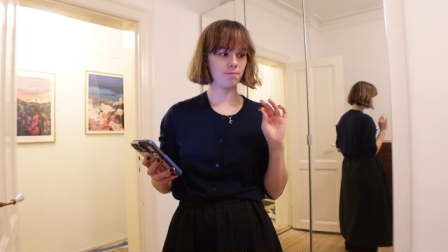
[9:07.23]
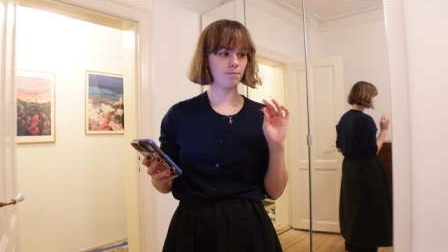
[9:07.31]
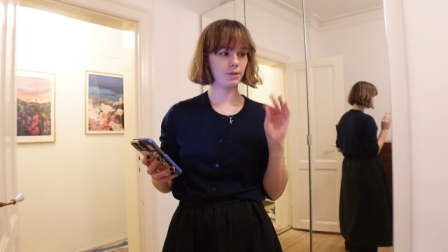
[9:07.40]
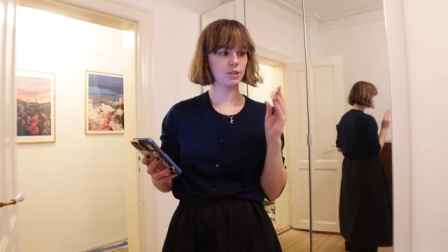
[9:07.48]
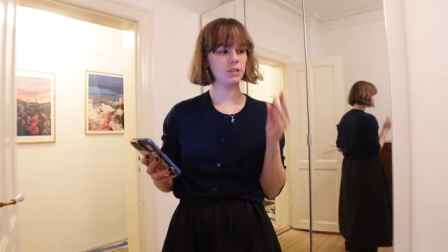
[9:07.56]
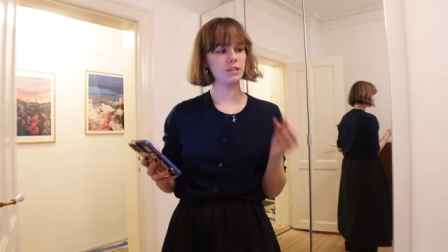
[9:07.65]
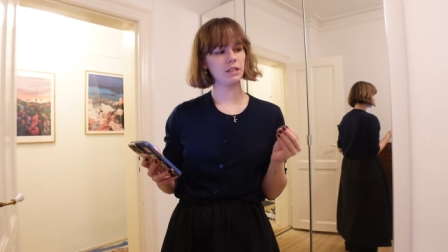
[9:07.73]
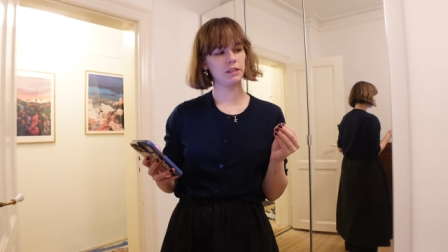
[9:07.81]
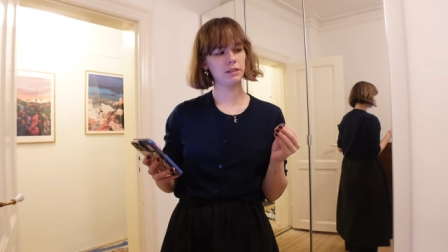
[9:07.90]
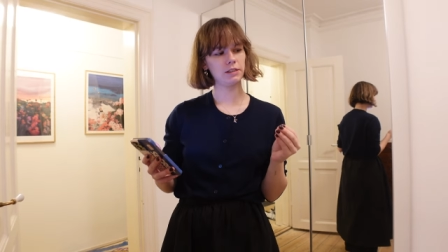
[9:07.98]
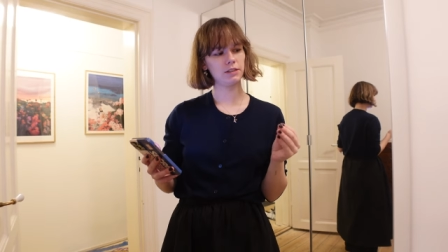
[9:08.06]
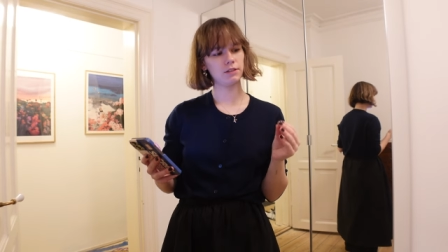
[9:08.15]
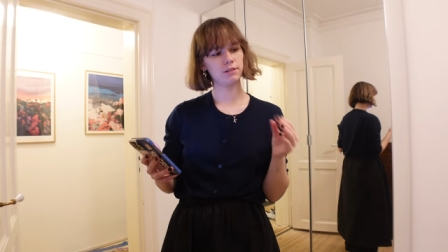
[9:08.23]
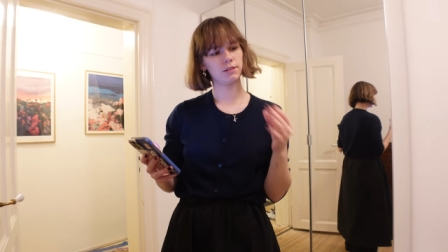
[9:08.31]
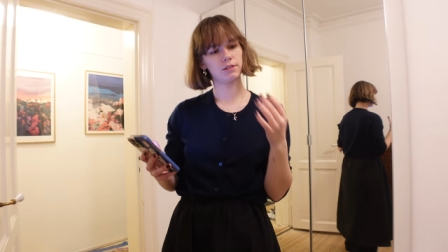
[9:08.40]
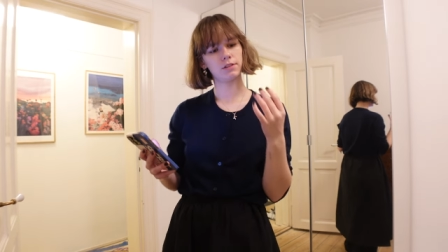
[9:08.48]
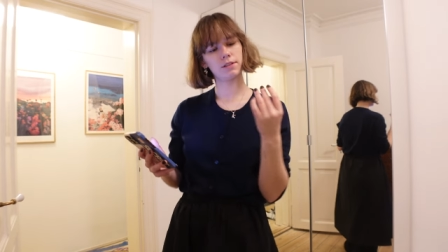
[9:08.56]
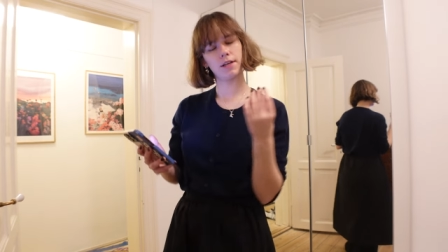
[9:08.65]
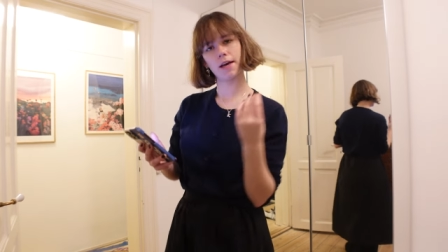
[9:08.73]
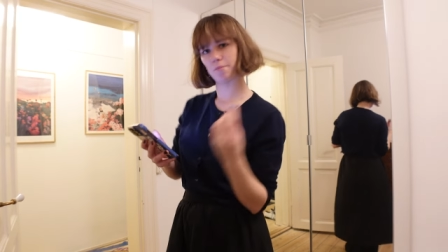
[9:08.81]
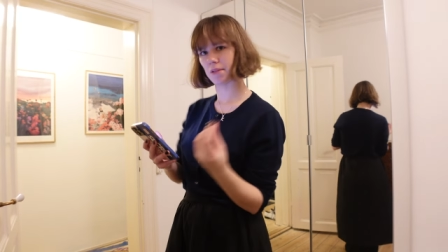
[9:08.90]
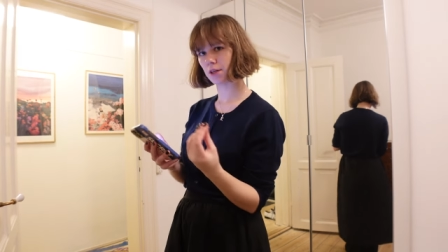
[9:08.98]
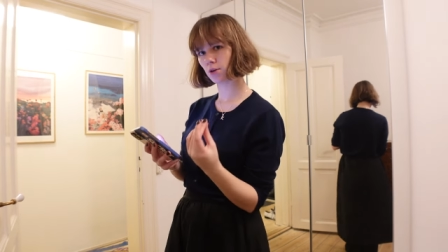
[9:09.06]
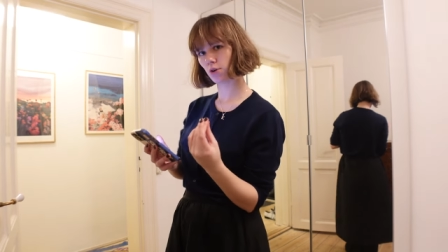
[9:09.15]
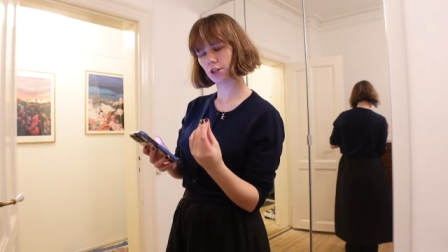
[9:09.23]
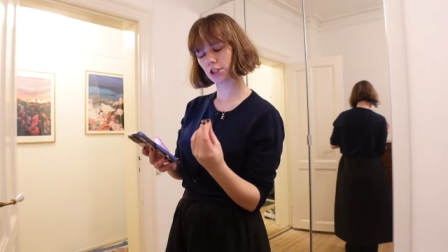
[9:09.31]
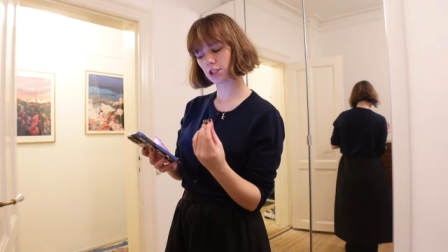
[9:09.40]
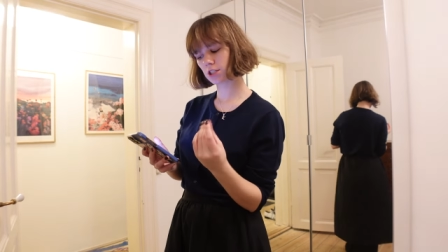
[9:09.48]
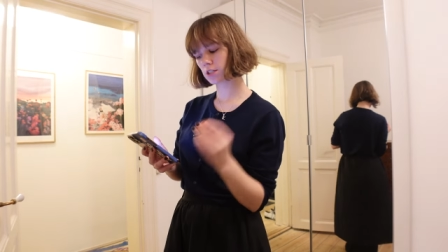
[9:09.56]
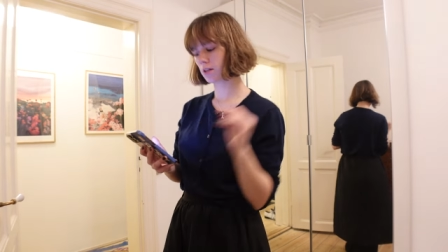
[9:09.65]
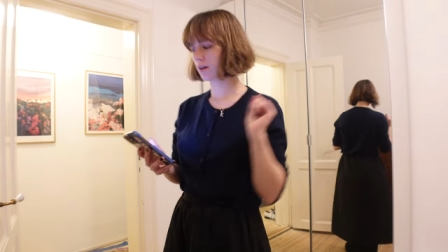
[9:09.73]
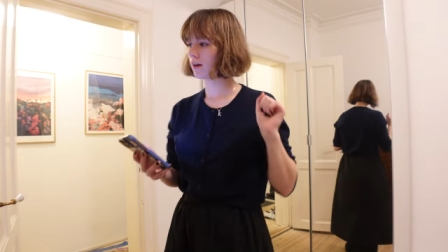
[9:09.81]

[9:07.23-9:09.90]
but still a bit gorgeous.